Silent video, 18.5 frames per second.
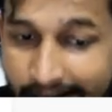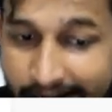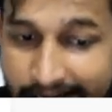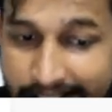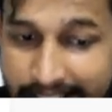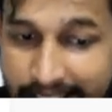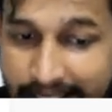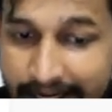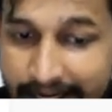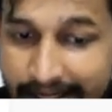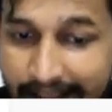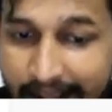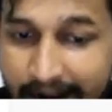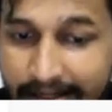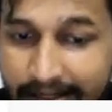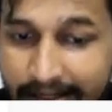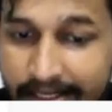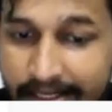let's say
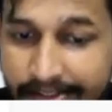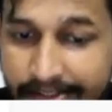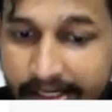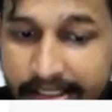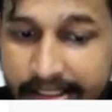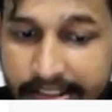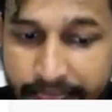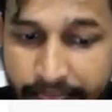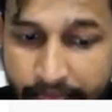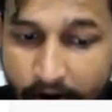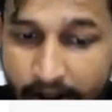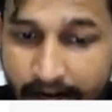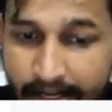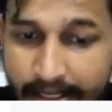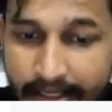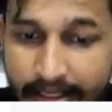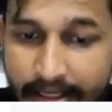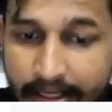Tata Steel is
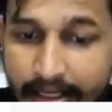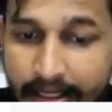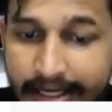falling,